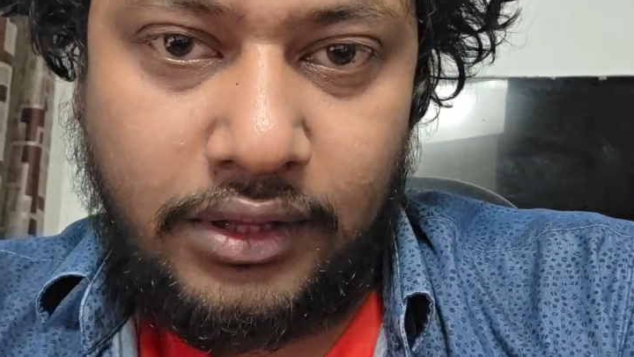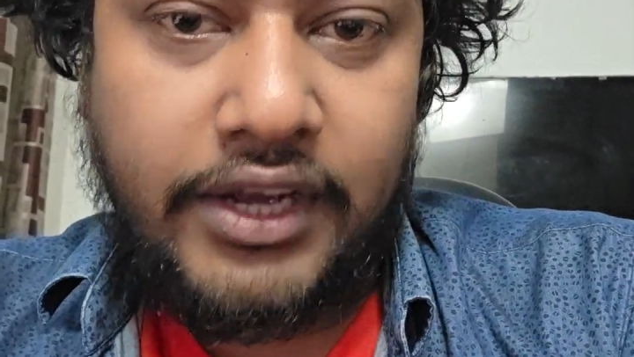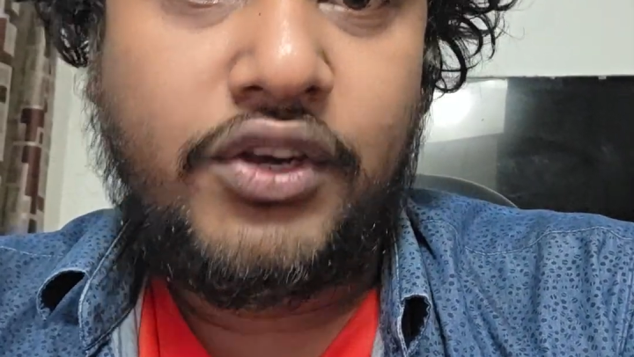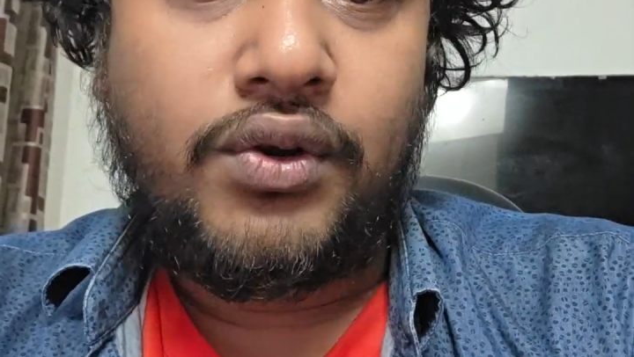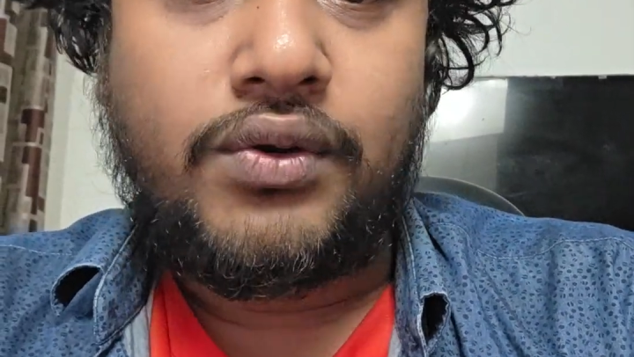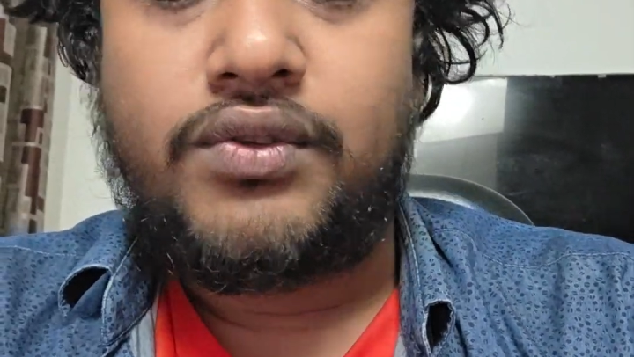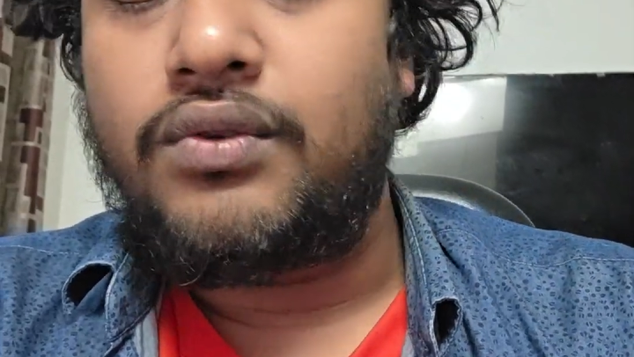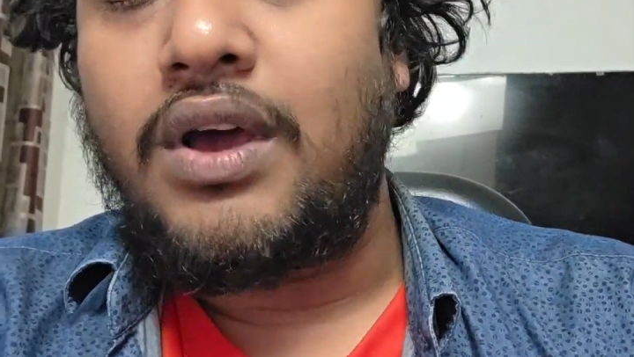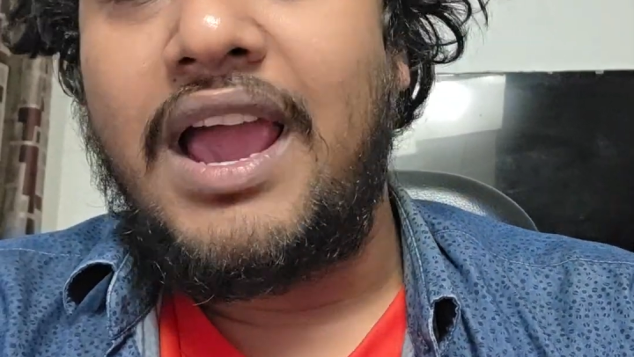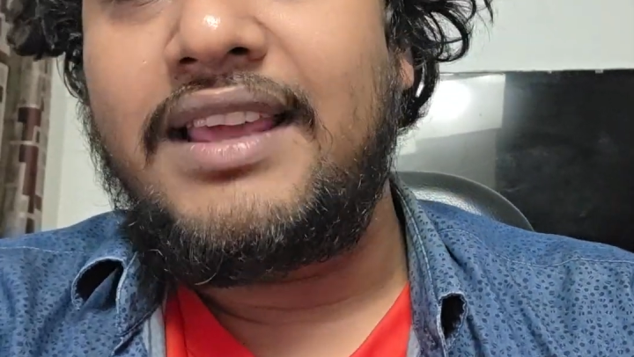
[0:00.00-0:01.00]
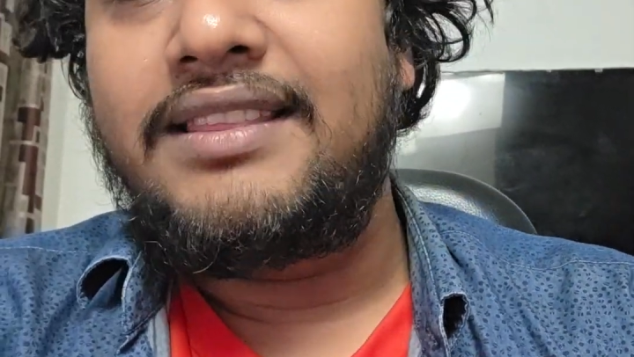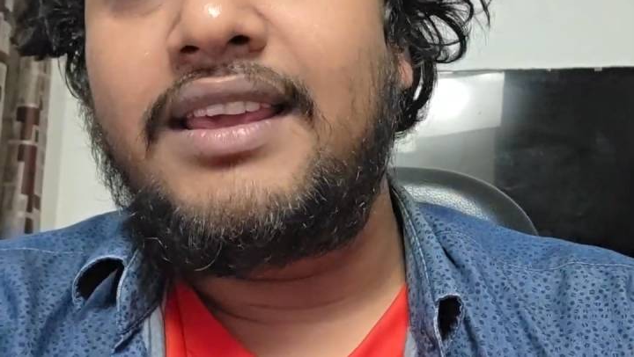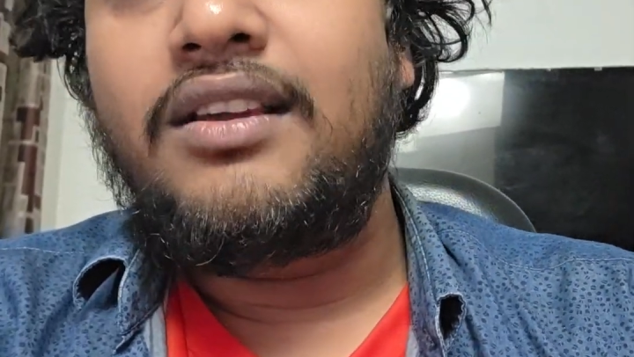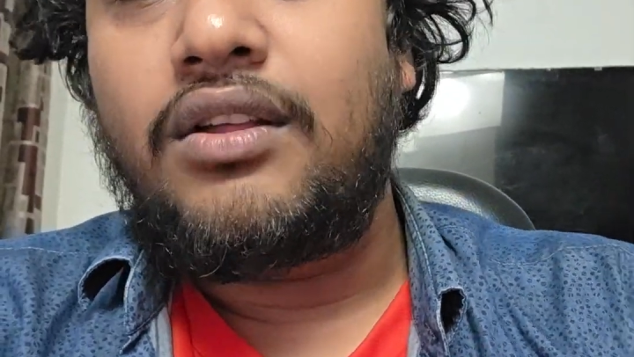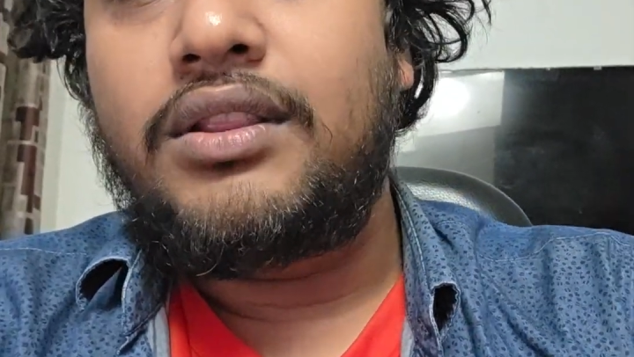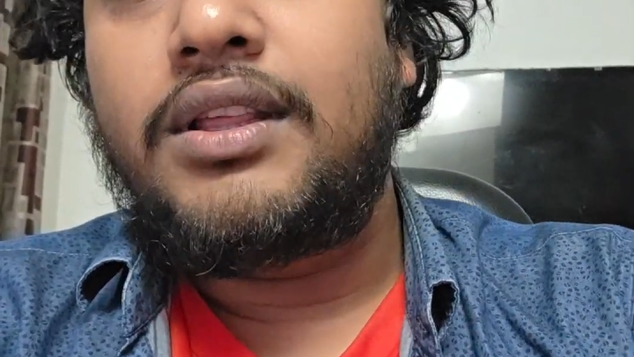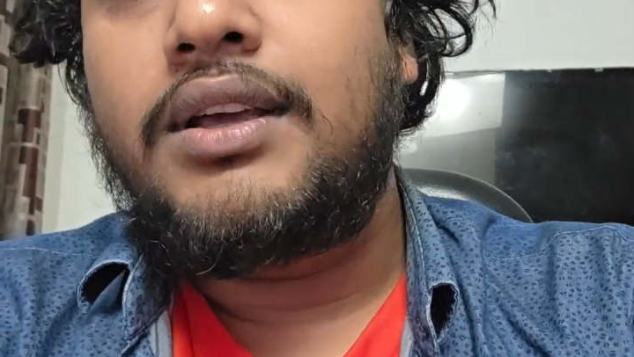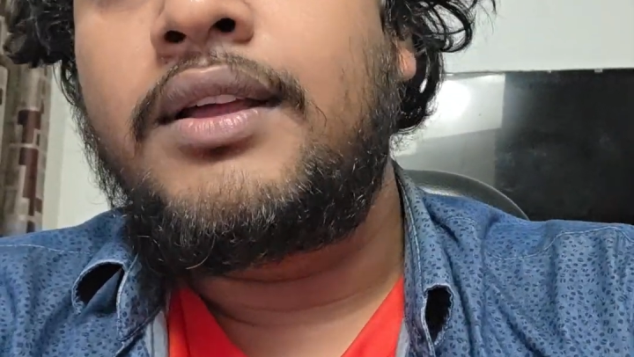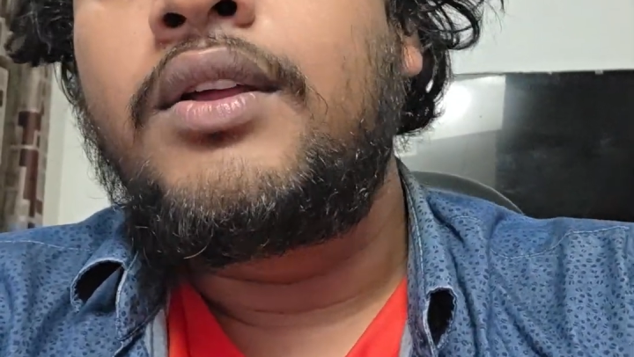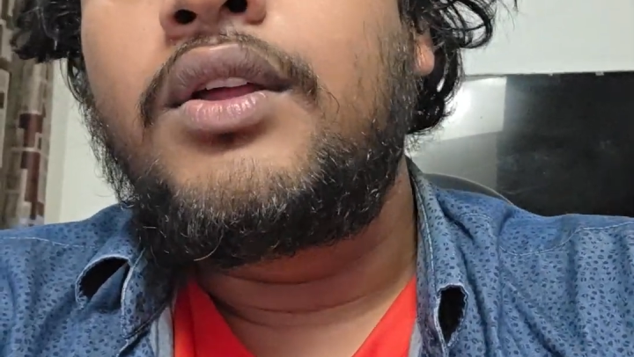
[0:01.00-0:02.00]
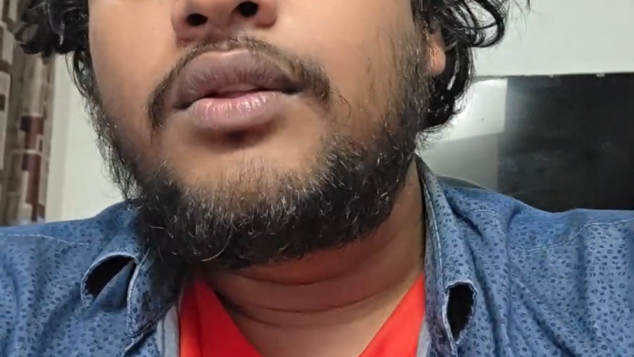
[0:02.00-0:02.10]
editor. So I think on the